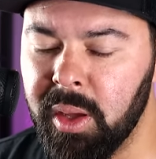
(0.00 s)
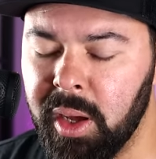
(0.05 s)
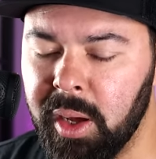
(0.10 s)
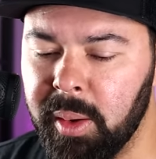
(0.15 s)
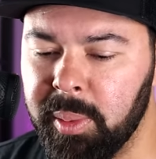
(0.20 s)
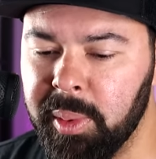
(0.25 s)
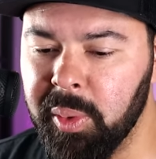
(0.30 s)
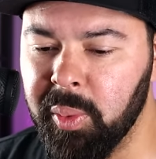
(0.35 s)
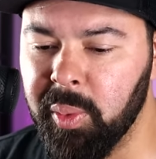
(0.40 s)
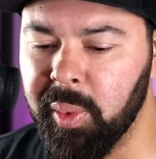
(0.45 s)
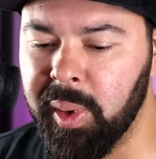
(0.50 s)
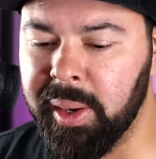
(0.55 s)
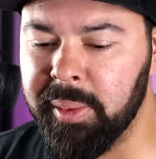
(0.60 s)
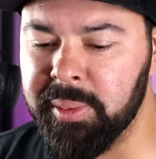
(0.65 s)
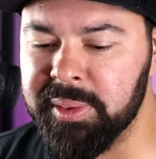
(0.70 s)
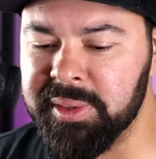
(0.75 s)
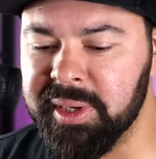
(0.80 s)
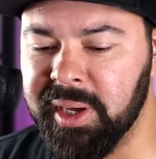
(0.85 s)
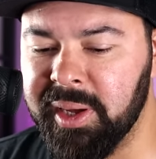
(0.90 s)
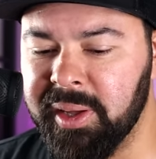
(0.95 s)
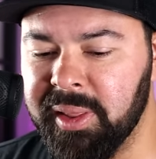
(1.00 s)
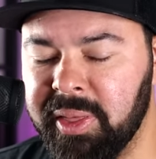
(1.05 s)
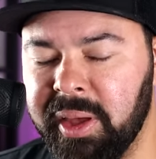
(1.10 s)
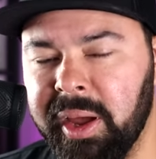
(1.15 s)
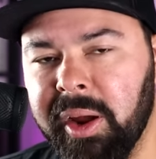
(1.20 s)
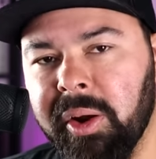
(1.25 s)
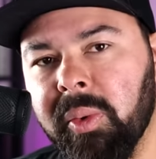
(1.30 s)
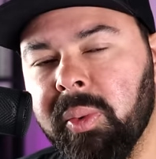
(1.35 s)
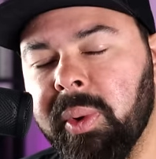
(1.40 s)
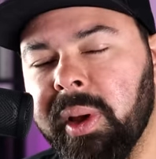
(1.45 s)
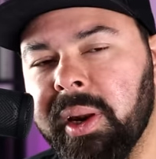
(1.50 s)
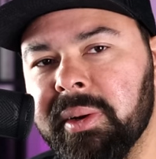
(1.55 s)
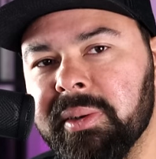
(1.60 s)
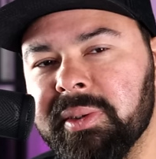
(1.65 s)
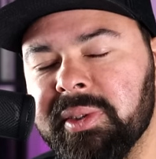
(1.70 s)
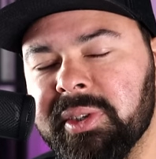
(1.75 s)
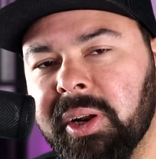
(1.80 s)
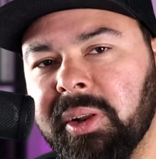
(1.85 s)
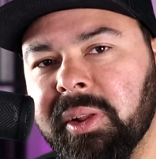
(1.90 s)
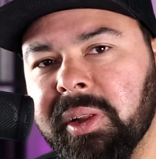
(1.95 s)
But I was there
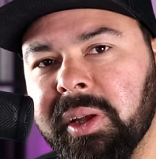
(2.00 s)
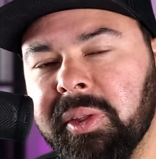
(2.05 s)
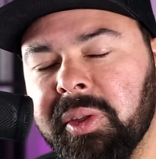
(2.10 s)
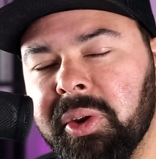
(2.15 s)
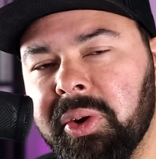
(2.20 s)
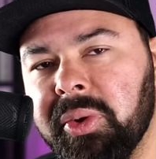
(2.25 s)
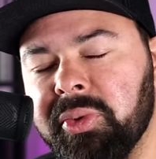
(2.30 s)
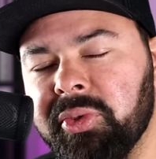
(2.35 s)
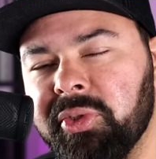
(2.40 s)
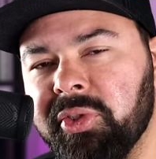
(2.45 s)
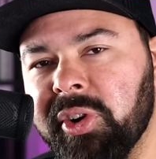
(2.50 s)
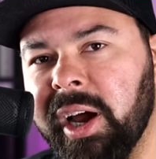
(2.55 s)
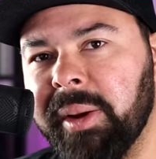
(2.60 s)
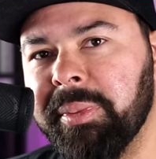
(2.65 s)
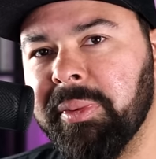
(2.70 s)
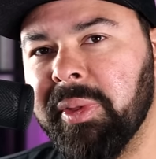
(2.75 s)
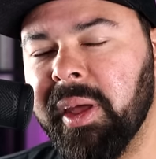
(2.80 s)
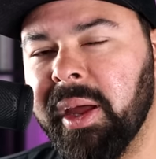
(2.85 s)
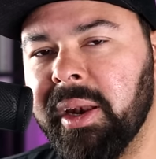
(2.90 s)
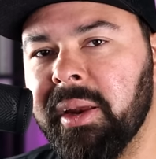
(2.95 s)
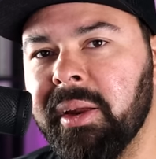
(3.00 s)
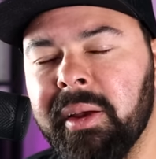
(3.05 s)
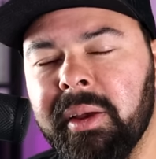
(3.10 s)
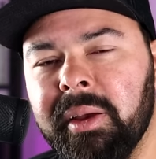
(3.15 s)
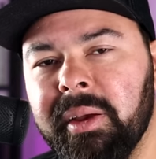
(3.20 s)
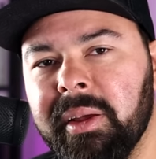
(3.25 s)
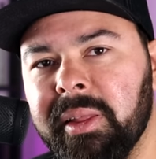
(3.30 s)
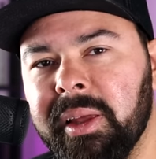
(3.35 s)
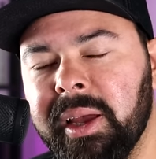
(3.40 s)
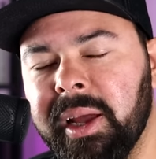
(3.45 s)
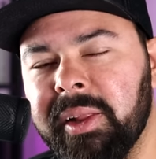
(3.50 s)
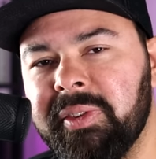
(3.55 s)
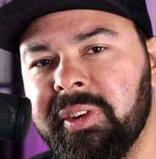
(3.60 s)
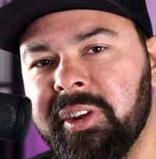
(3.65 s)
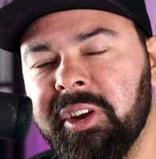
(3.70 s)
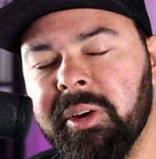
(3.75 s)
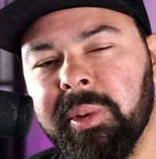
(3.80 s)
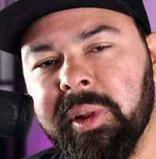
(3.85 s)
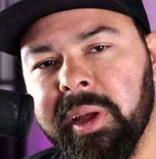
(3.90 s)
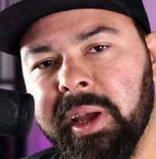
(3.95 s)
when suddenly the news dropped that the
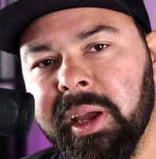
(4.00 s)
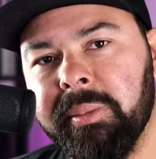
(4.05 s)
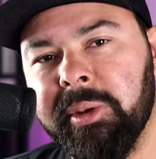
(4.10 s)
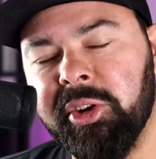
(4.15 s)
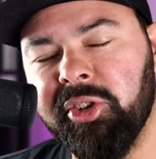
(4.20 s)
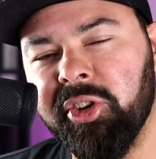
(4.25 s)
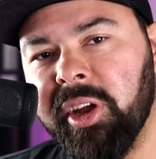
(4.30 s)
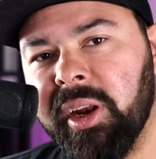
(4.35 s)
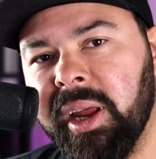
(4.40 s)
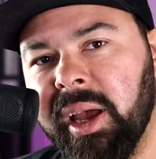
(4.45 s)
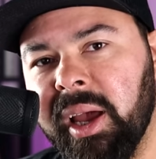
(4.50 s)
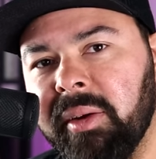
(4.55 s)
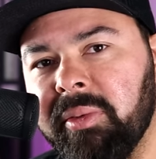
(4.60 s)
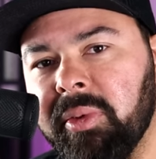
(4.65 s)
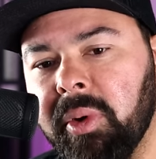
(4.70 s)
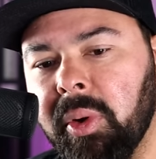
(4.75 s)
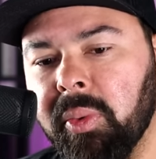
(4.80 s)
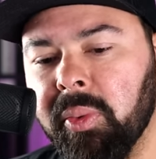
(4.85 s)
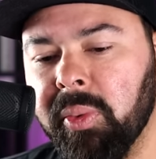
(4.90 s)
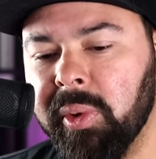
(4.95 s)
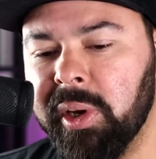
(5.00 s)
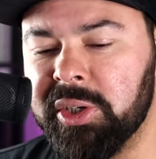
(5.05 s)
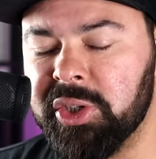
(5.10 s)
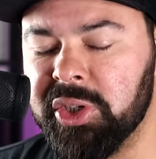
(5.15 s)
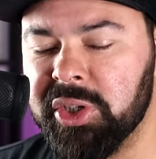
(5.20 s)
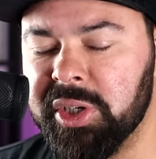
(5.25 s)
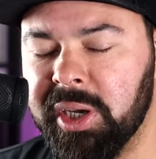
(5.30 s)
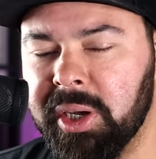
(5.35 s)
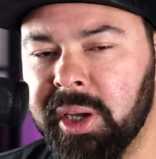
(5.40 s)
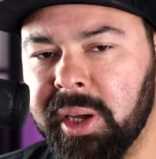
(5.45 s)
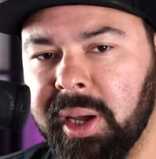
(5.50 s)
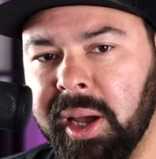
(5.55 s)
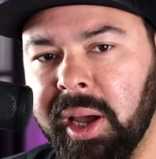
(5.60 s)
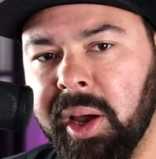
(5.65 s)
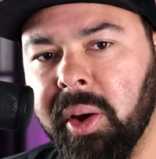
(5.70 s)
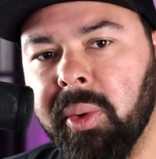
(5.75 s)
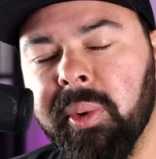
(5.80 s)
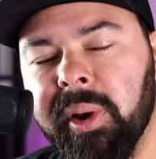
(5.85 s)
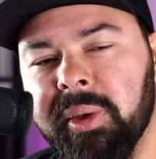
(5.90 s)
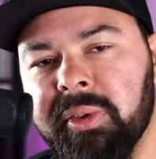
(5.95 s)
NCAA and Michigan have reached
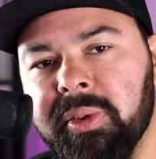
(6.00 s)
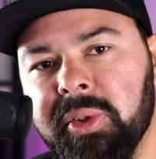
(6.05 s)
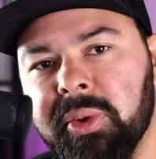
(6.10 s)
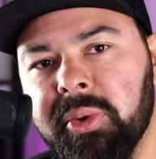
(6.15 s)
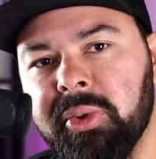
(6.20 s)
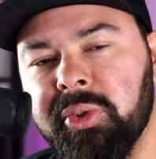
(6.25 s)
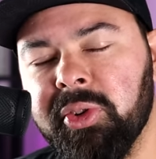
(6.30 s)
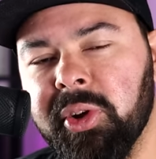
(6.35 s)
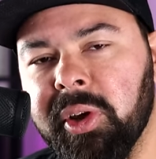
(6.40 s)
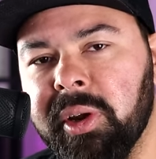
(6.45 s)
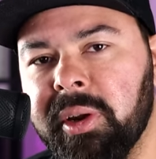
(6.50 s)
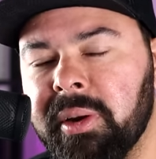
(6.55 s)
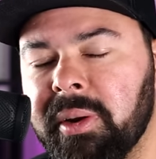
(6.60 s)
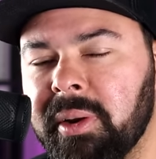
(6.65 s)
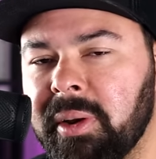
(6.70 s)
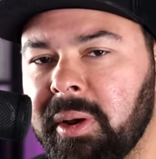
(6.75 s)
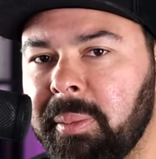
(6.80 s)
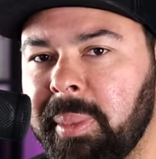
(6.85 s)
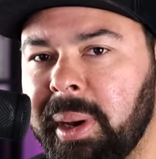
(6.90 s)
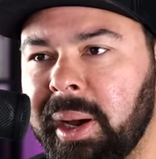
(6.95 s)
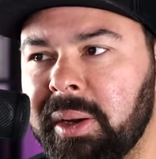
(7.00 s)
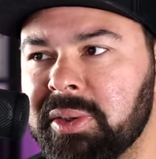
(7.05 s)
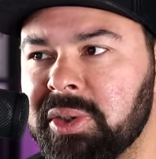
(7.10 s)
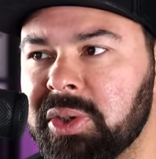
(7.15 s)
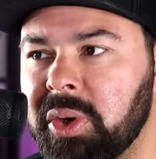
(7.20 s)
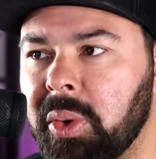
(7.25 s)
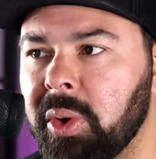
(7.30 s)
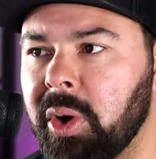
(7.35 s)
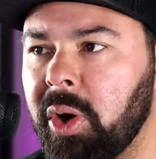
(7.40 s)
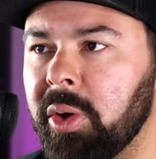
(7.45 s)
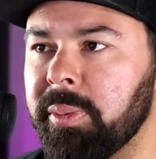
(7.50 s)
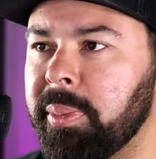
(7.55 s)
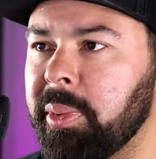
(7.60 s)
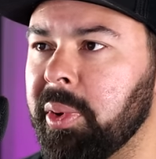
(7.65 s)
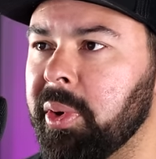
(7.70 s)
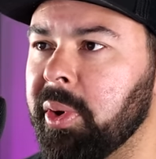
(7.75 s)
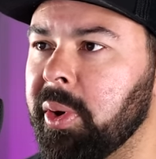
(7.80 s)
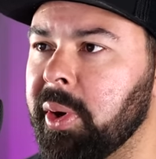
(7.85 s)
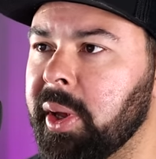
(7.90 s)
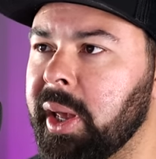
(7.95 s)
a resolution about
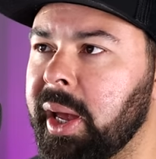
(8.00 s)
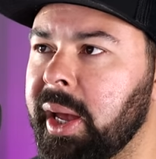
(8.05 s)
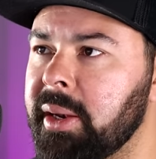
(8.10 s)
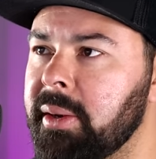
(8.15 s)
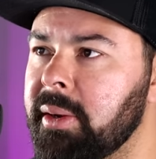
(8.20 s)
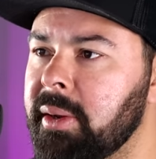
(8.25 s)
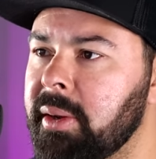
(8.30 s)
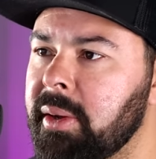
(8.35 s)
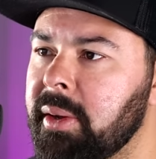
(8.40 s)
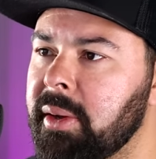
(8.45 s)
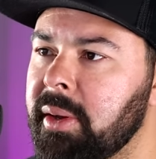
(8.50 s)
so-called Burgergate.